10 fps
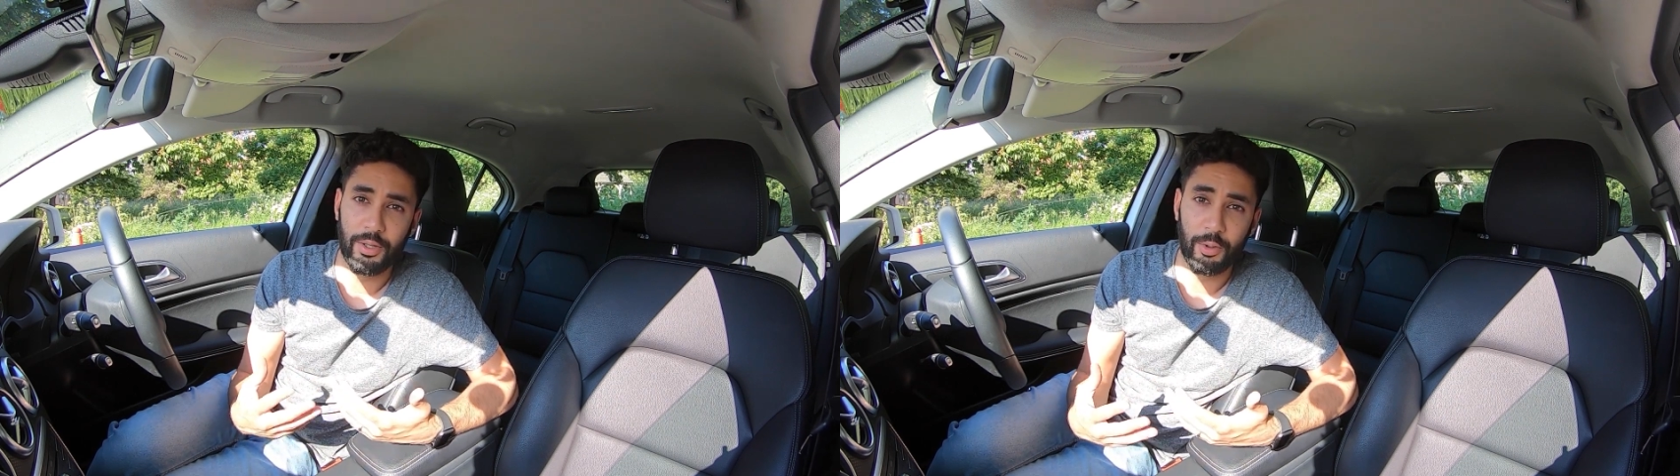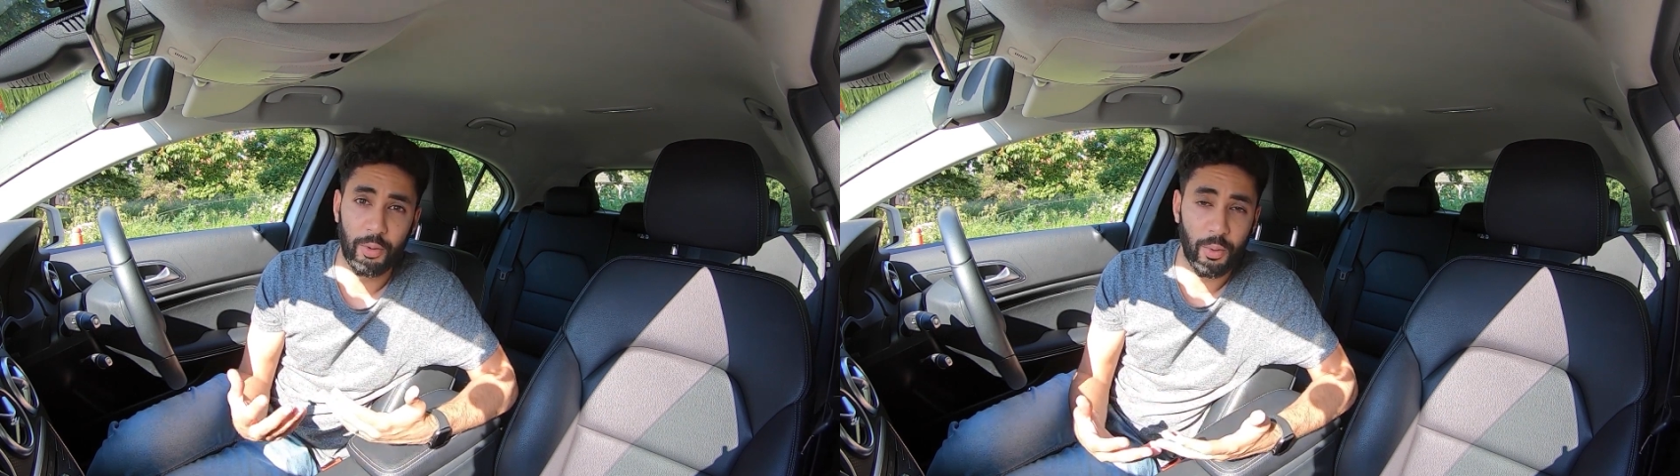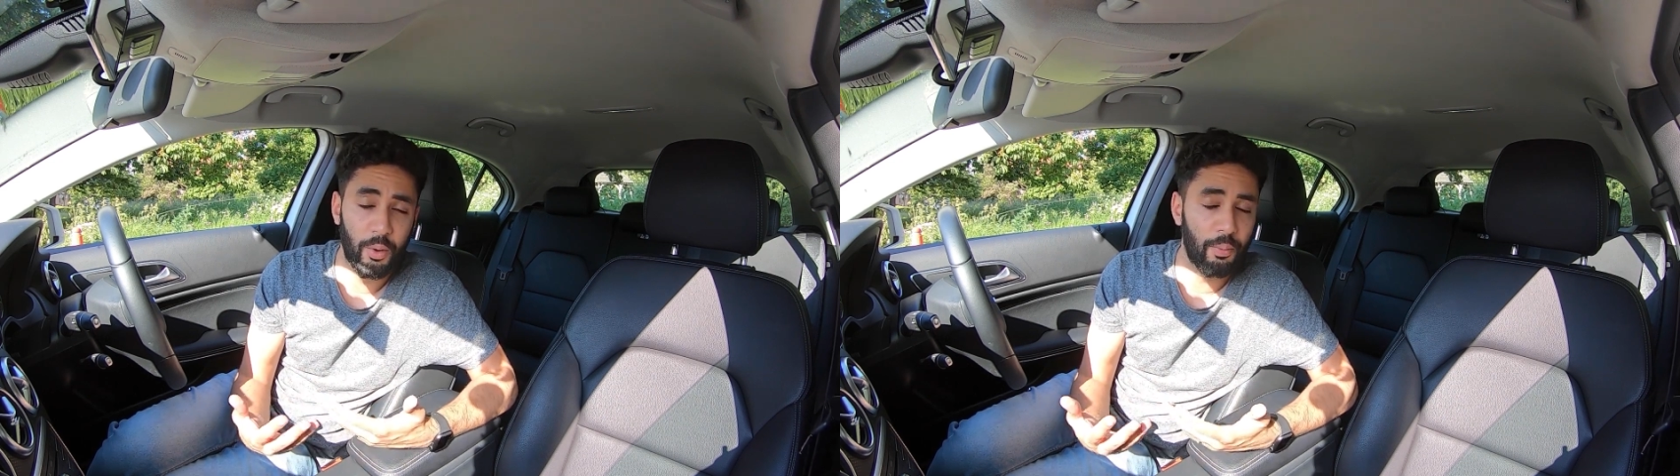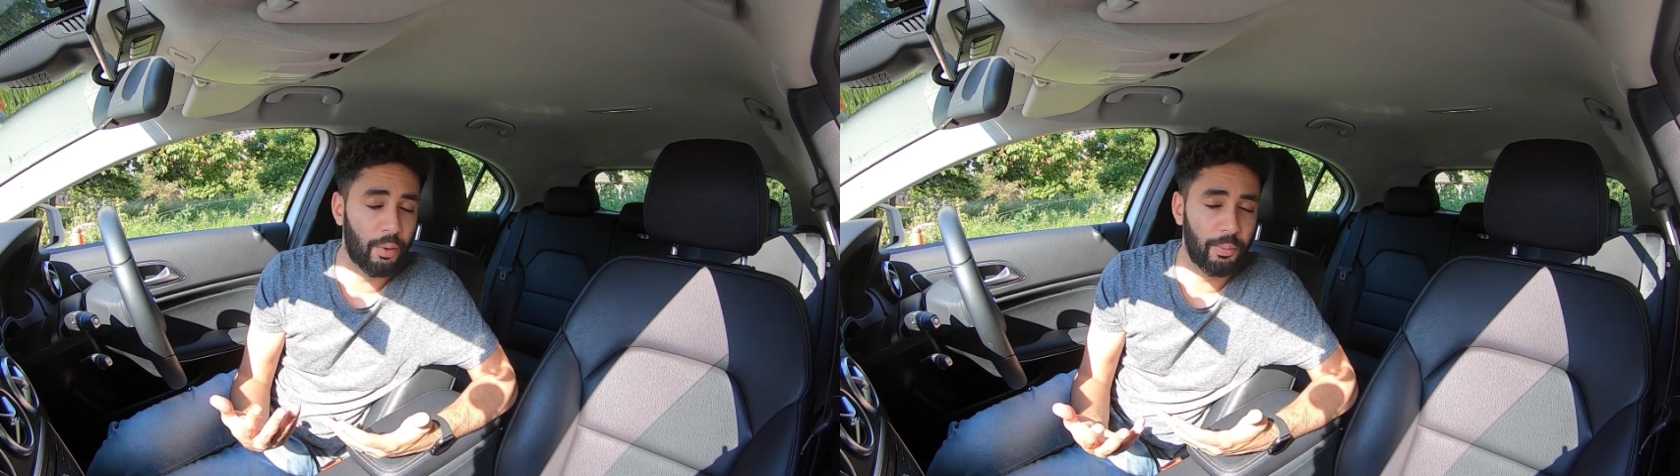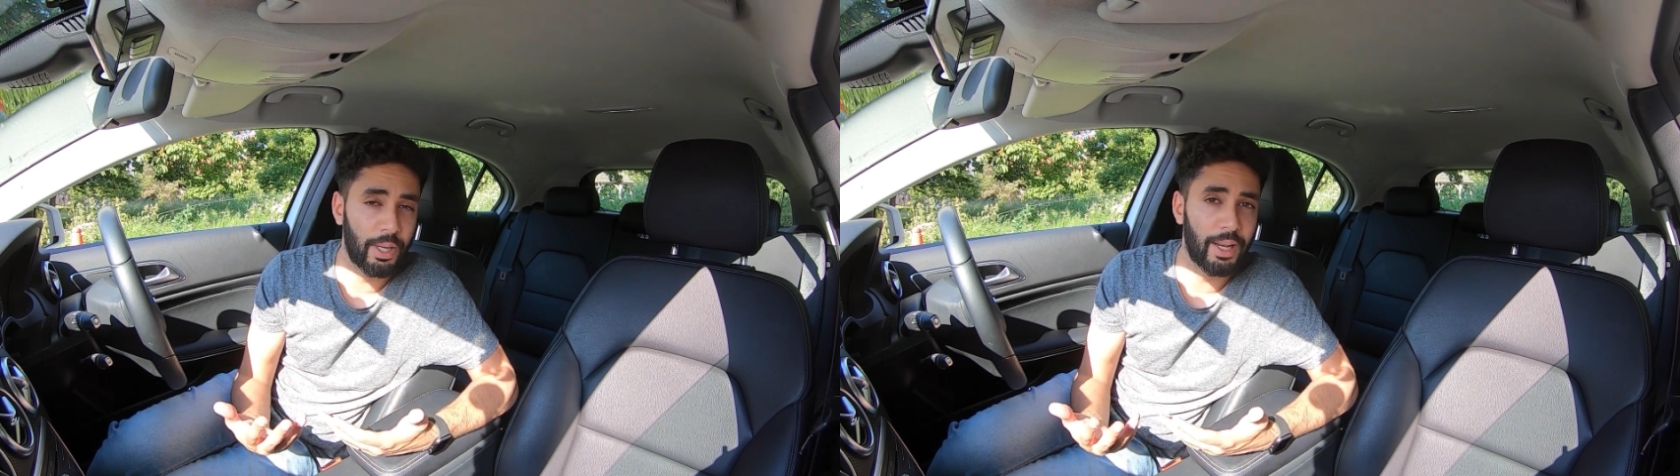you won't
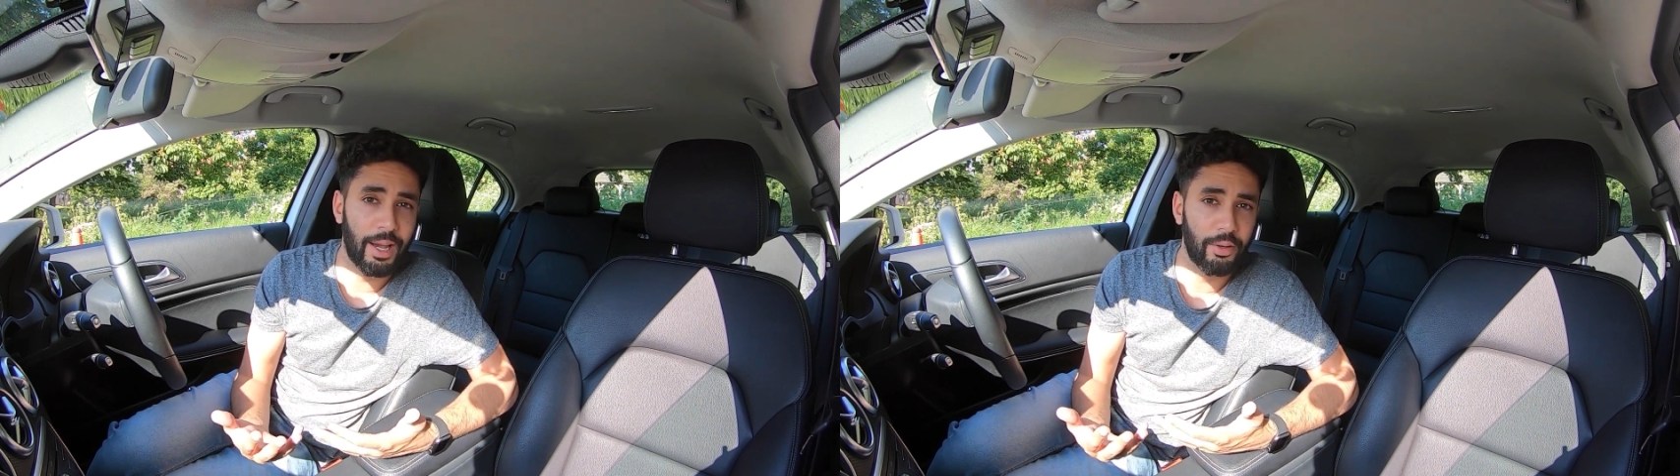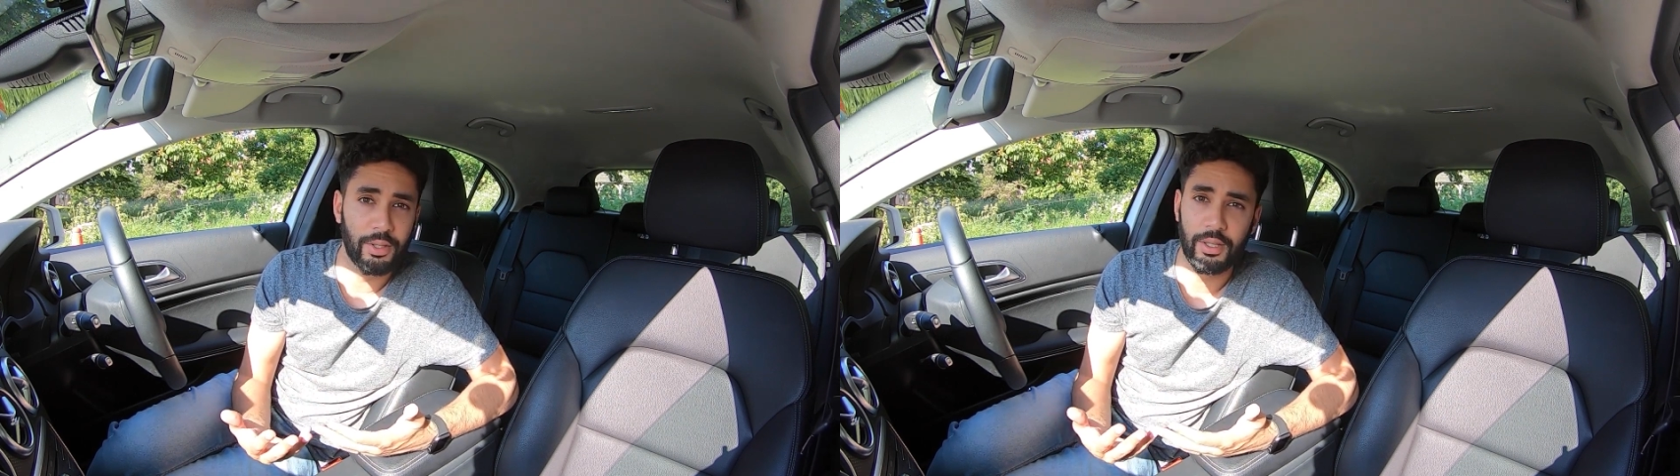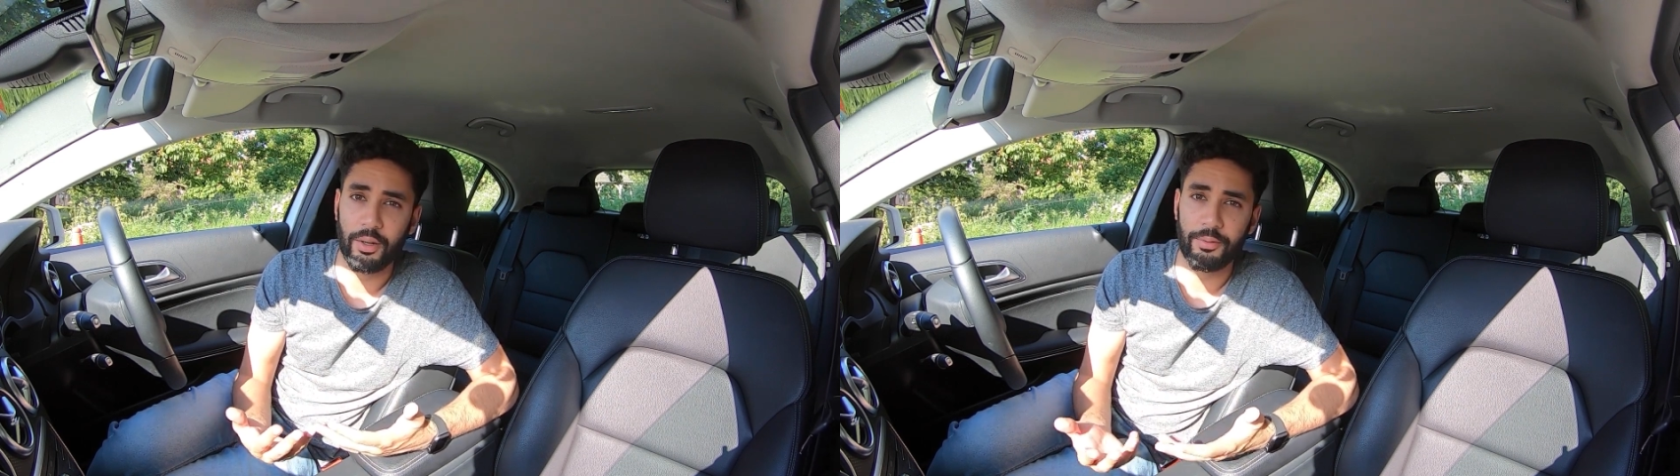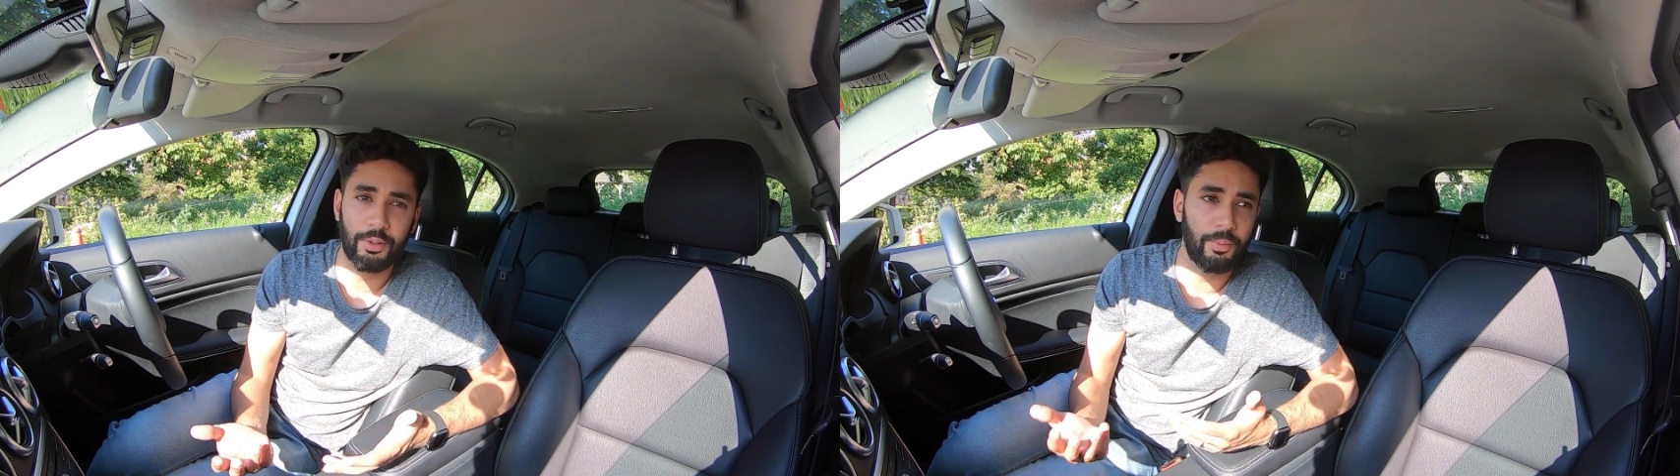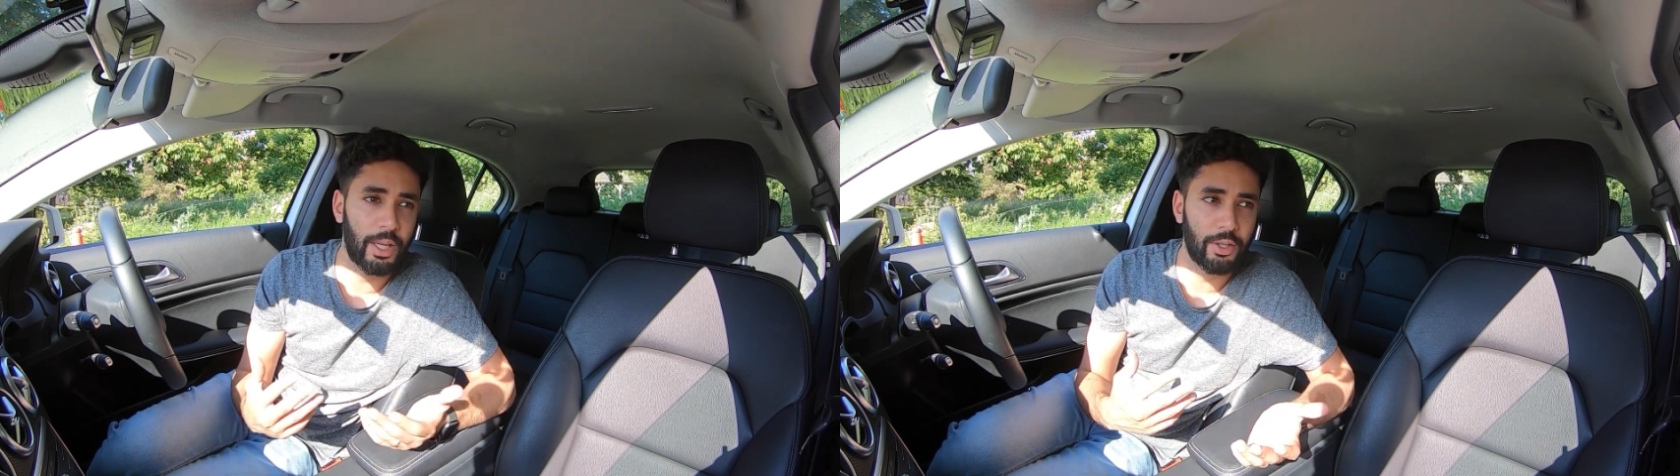probably allow yourself
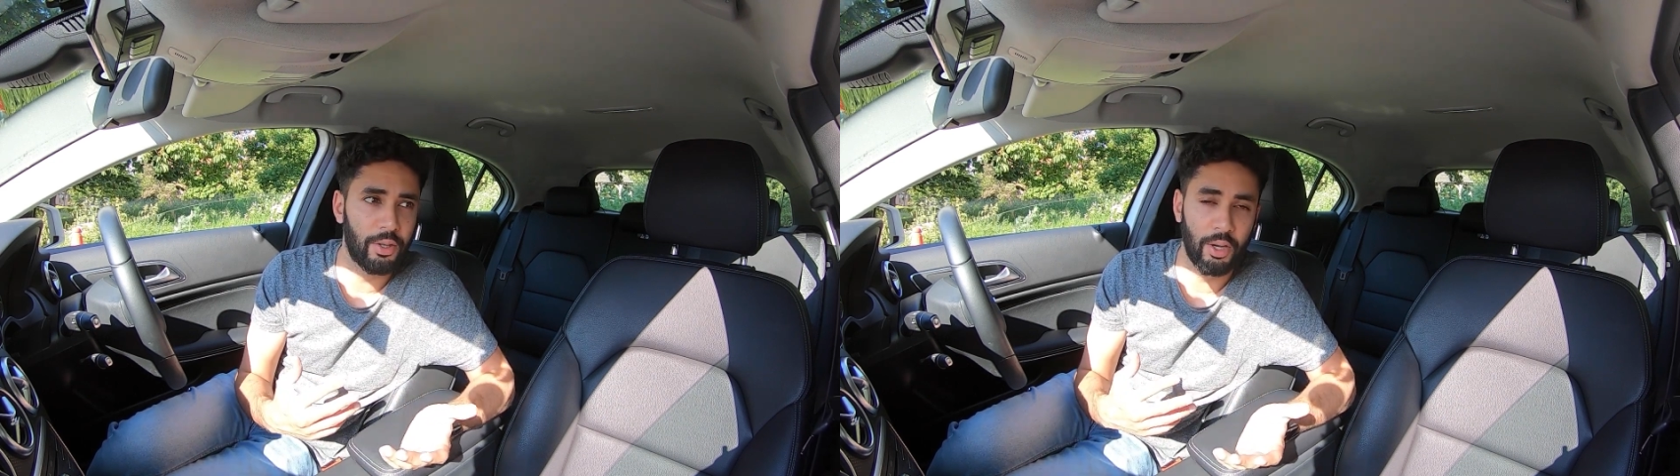to